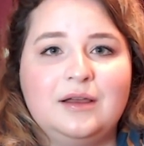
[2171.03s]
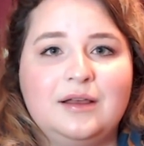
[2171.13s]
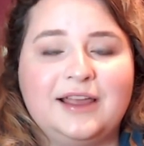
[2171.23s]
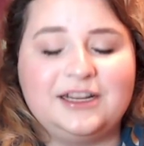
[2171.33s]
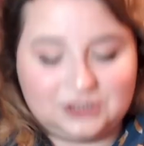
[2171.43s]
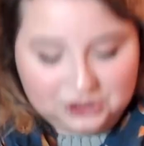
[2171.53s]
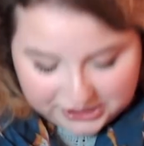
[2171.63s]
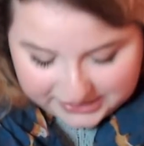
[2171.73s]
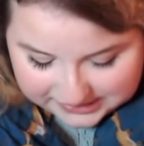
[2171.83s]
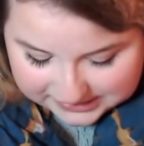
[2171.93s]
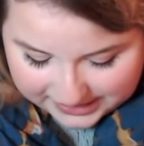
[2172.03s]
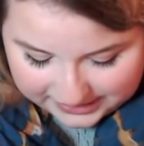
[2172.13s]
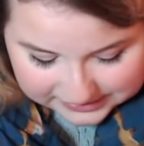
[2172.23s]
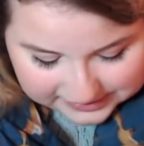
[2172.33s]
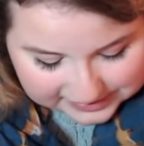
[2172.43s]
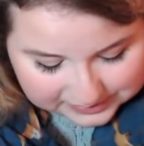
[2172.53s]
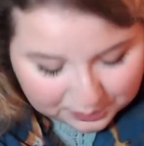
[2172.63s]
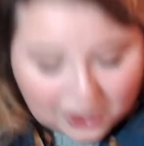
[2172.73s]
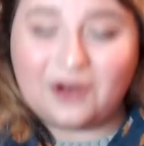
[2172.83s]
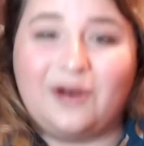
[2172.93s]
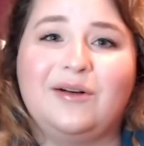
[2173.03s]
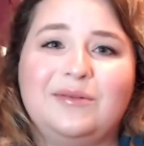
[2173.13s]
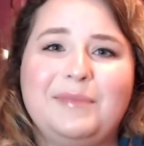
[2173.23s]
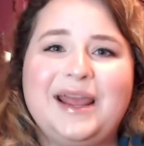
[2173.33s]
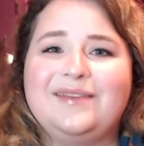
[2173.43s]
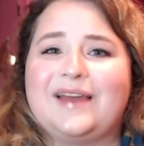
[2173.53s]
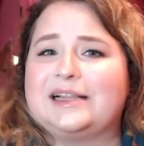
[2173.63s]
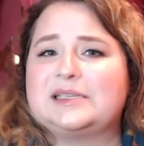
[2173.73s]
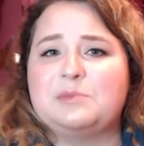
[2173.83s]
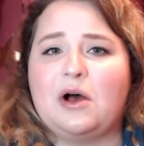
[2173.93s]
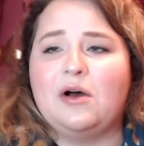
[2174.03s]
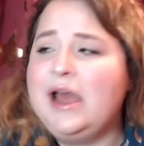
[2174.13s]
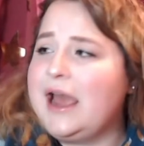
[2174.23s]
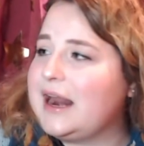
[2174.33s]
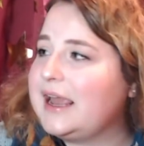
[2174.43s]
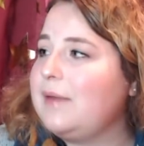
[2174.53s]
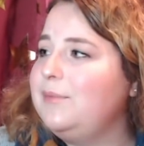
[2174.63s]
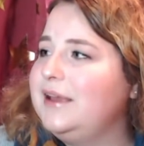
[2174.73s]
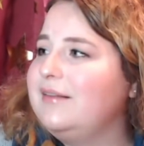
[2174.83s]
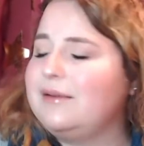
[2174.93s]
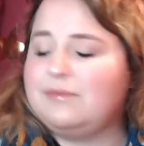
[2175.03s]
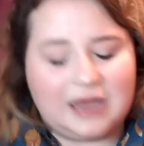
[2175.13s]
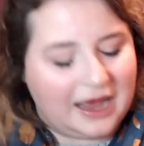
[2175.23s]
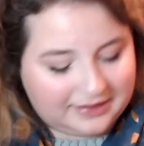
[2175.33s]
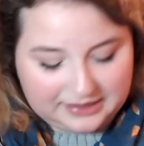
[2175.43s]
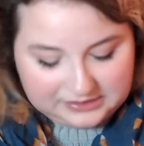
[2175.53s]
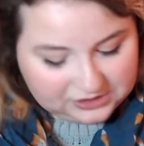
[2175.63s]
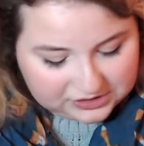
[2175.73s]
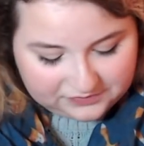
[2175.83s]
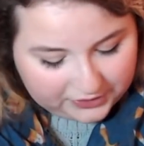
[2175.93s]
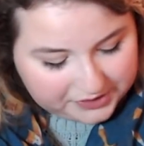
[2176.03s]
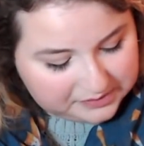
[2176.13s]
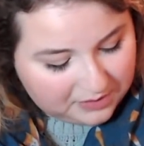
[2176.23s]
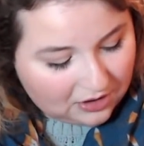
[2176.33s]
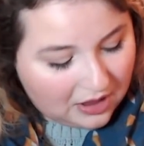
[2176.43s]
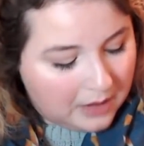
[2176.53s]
Like, geez, that is small. Man, that's small. And I kept being like, God, that's just very small.